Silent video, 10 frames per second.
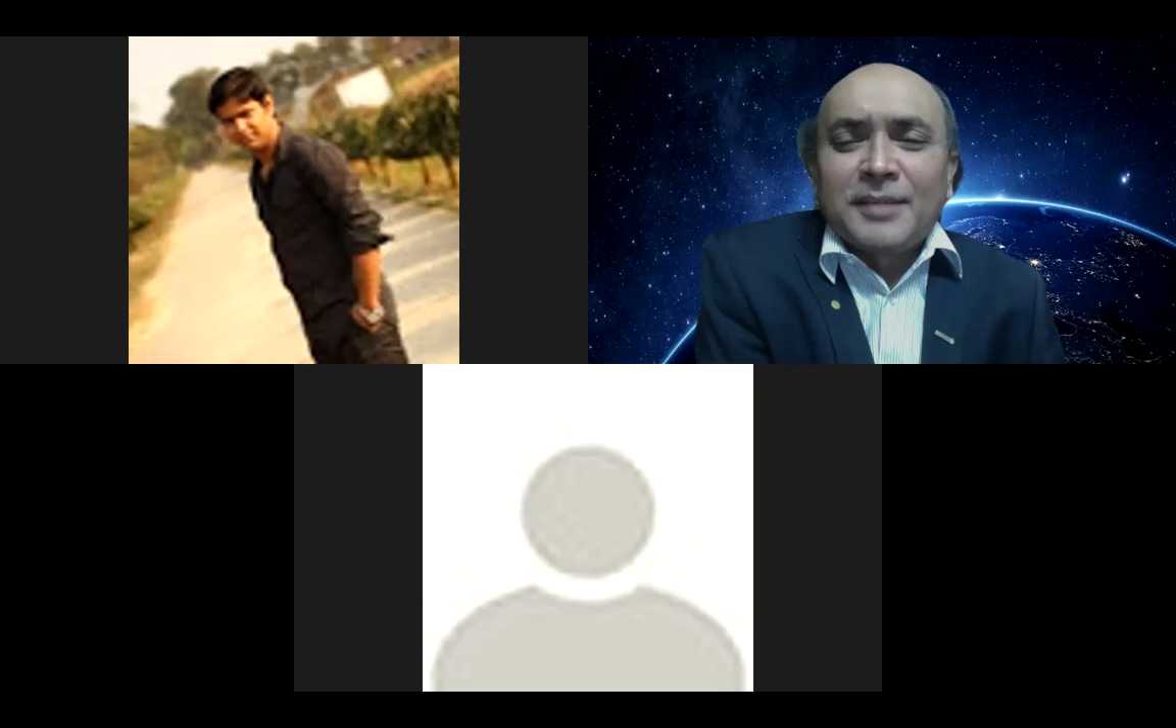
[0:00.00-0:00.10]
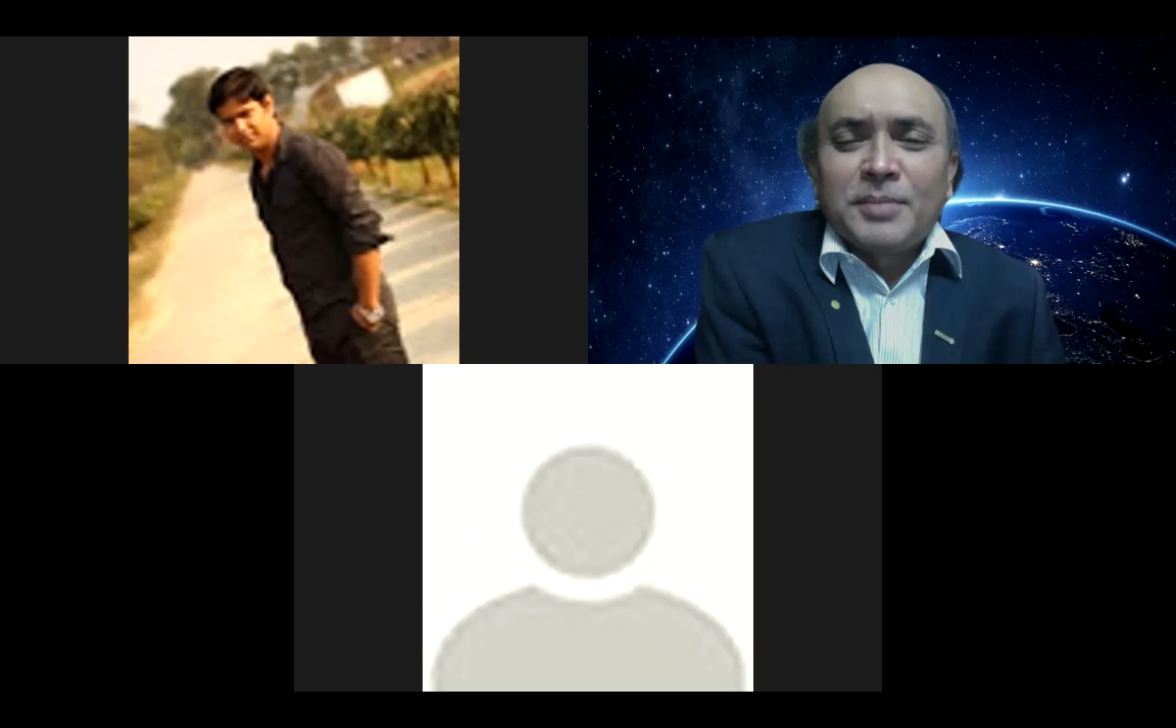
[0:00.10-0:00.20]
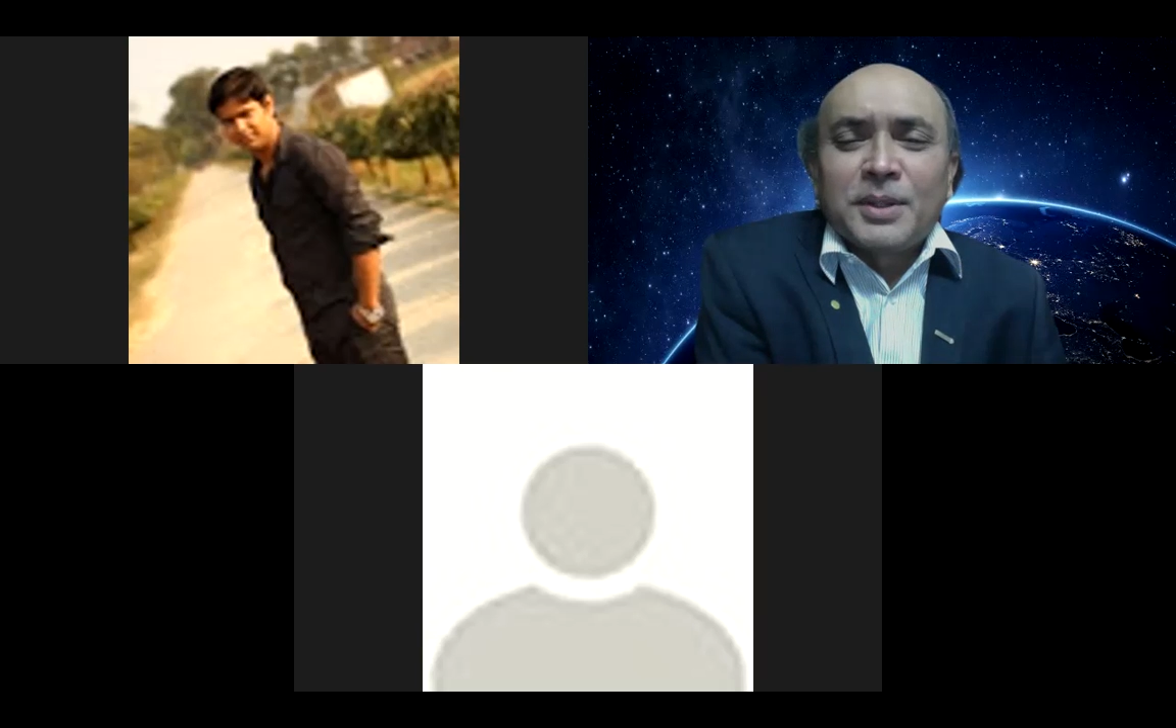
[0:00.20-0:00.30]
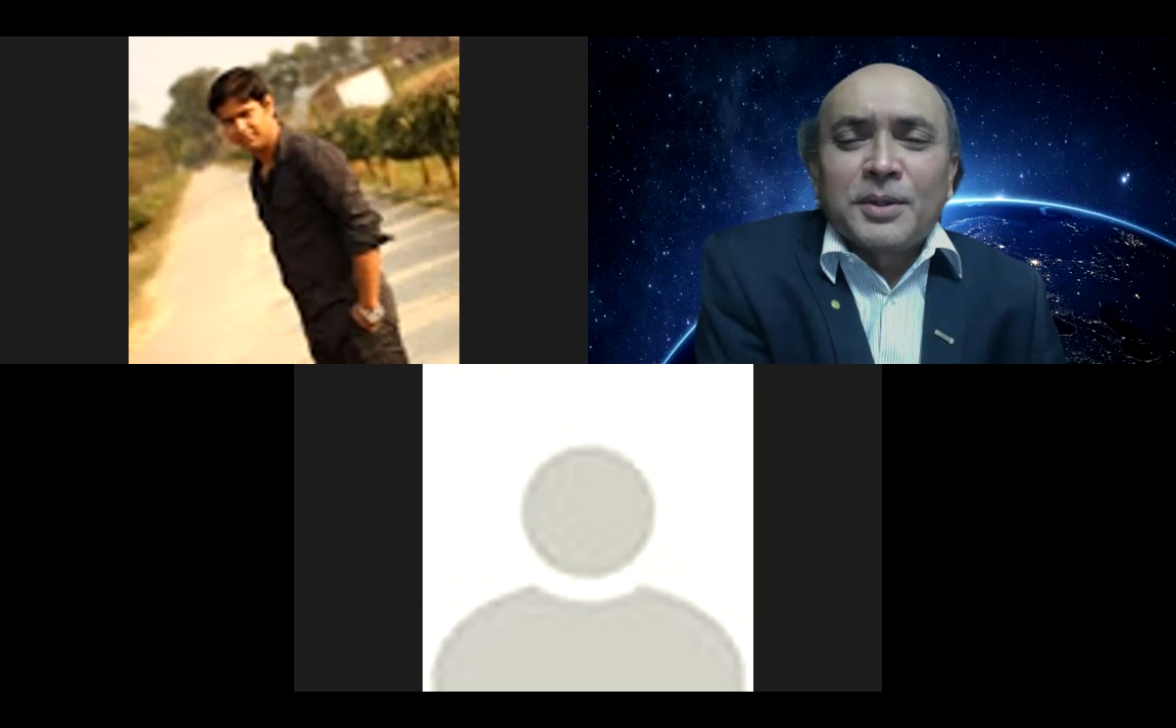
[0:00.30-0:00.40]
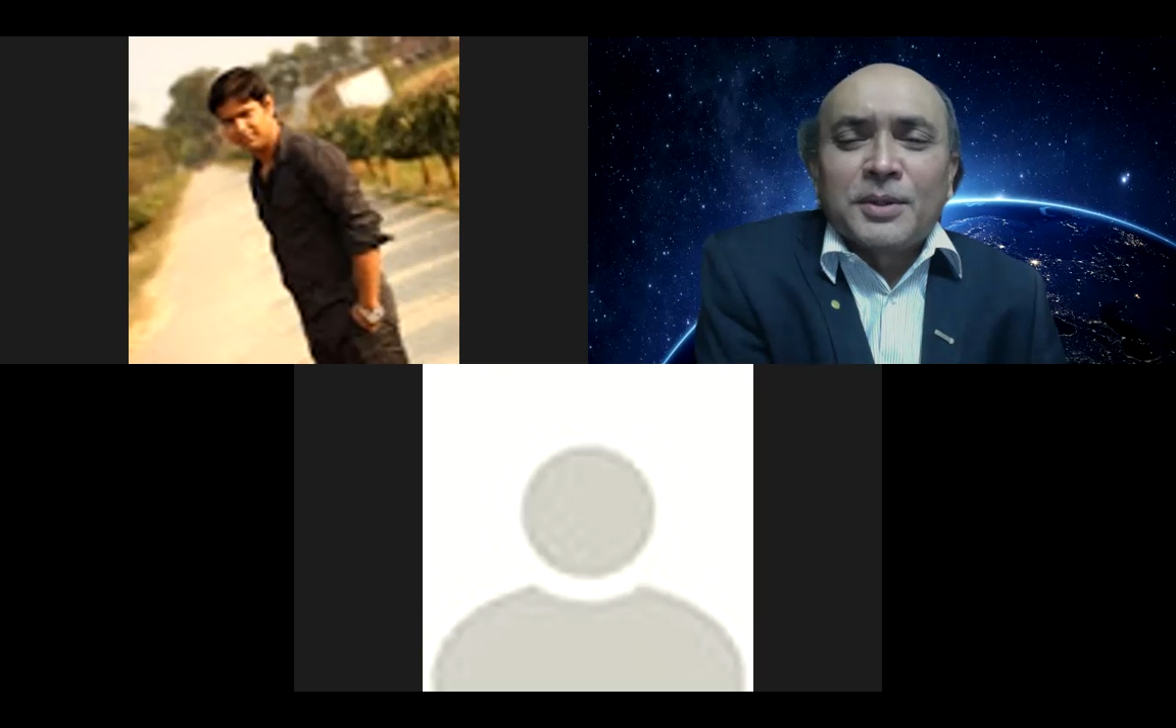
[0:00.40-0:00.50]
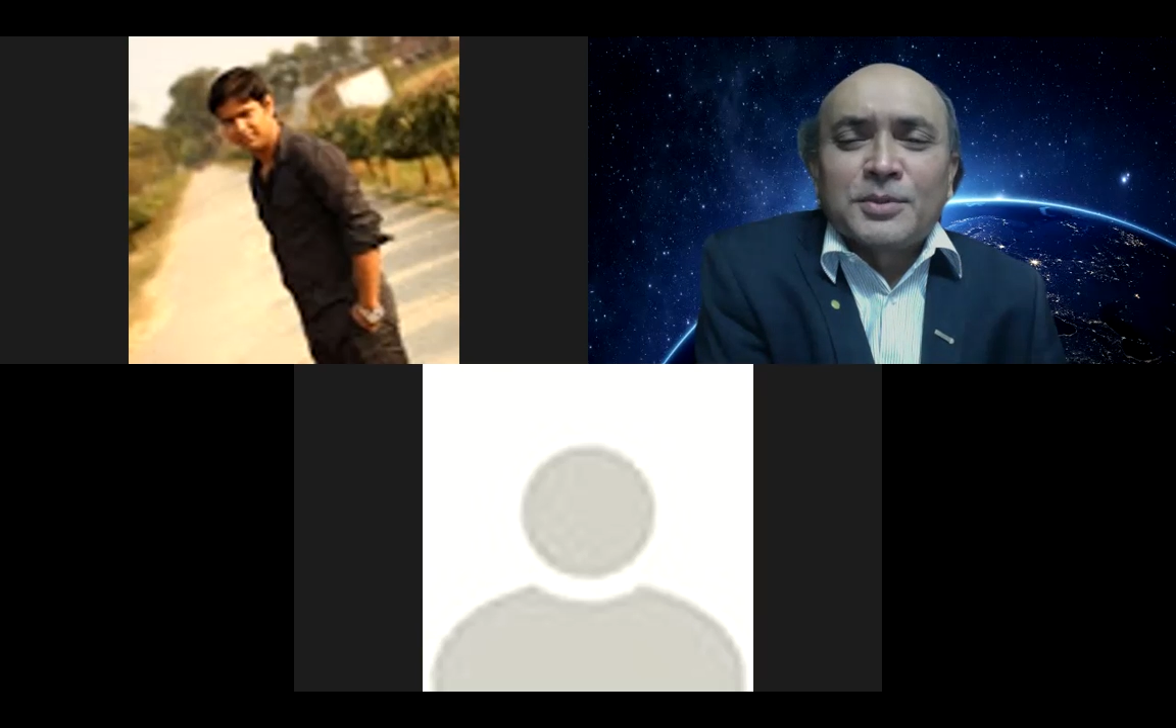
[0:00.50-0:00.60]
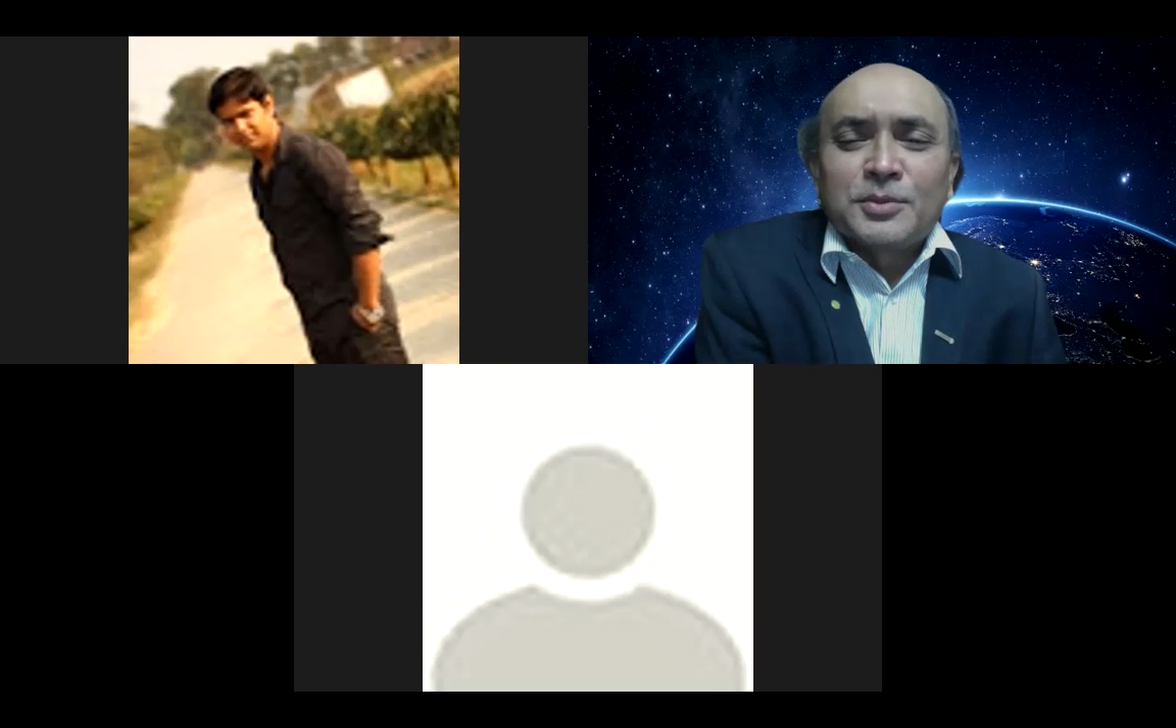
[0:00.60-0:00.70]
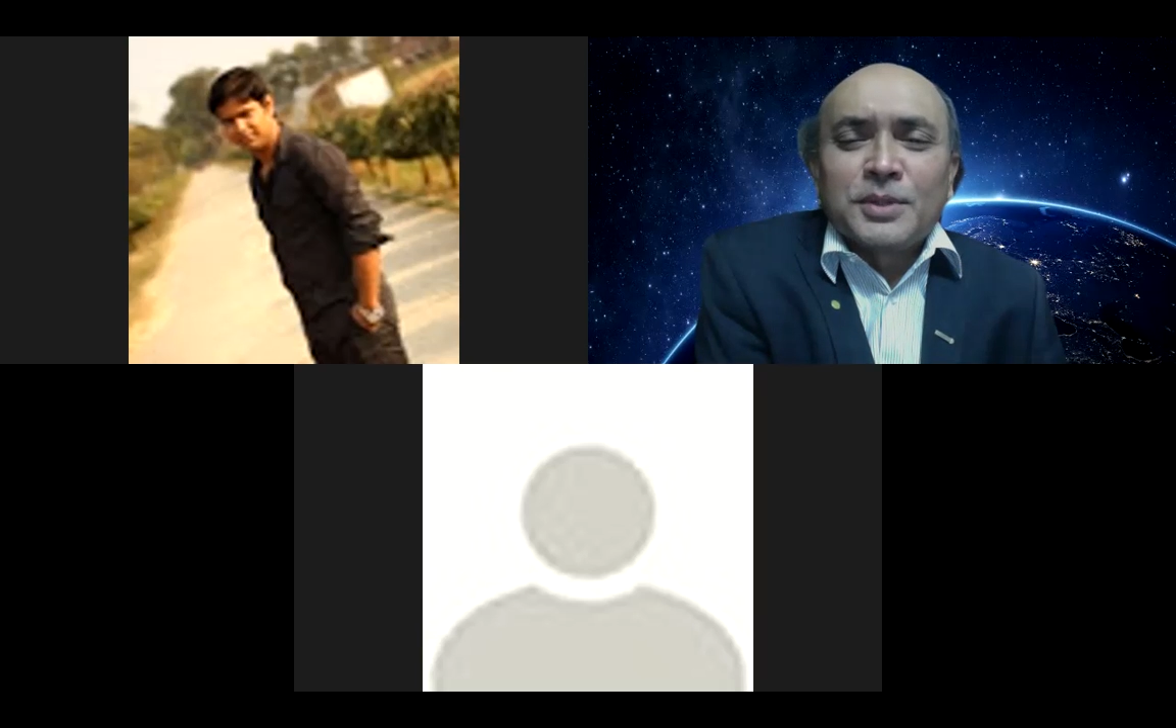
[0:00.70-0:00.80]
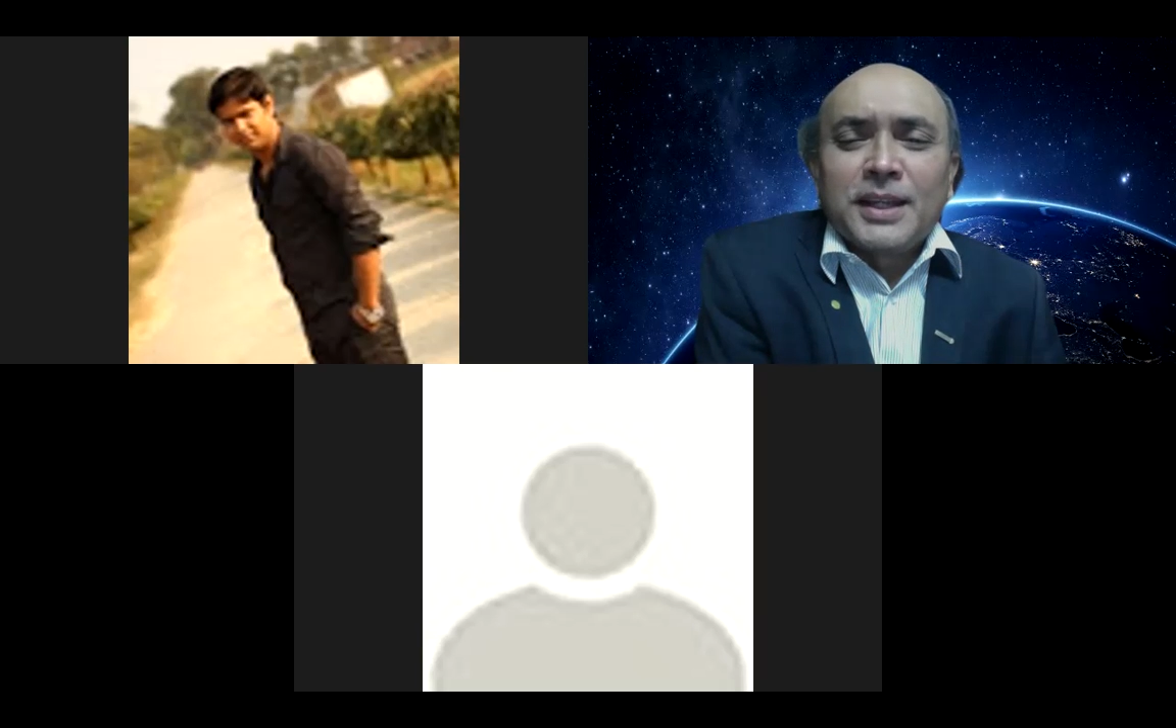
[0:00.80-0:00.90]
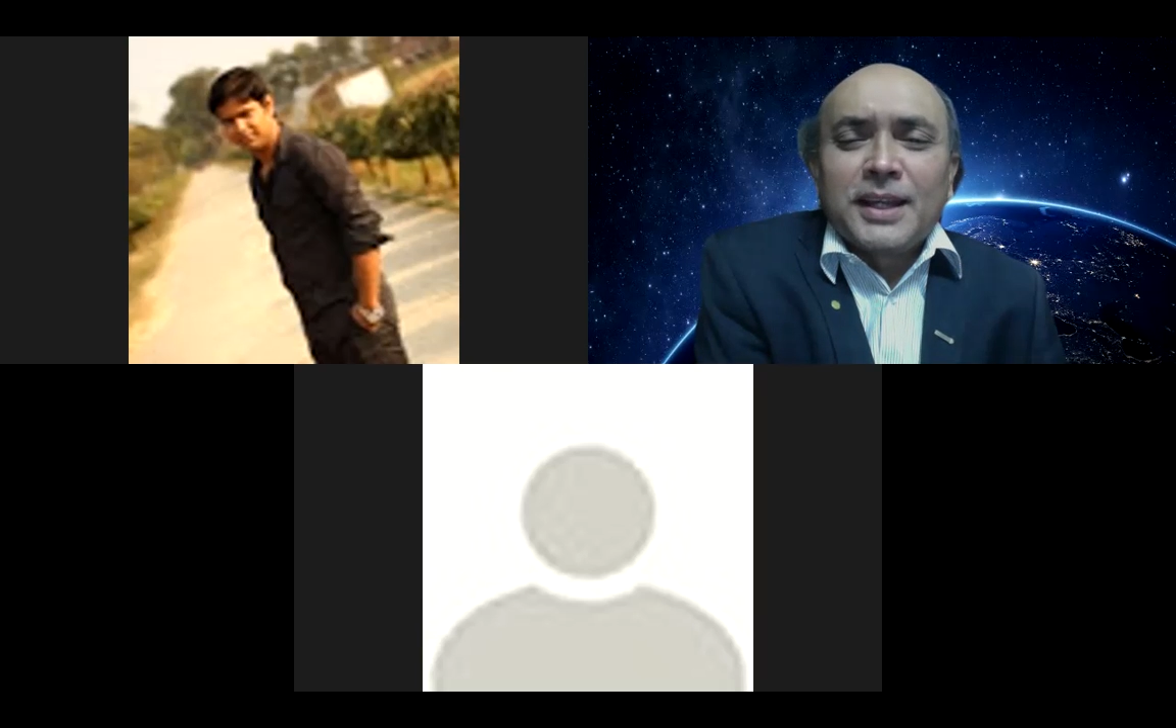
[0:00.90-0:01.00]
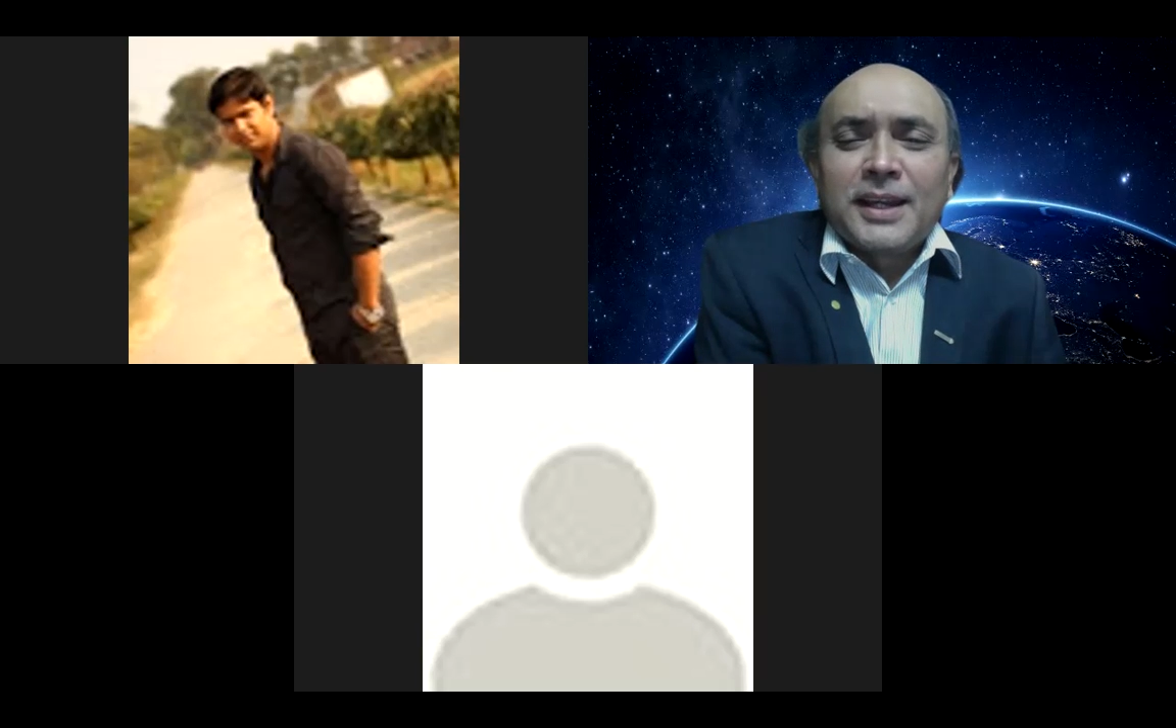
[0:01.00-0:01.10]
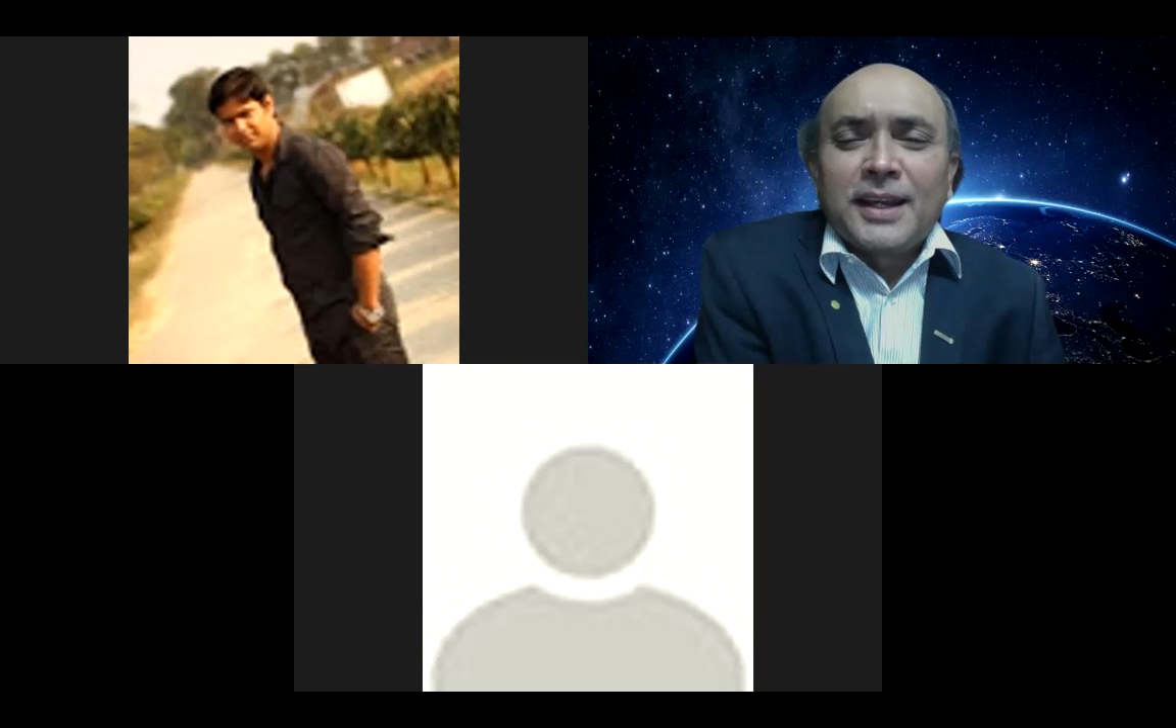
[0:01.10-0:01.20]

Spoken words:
because we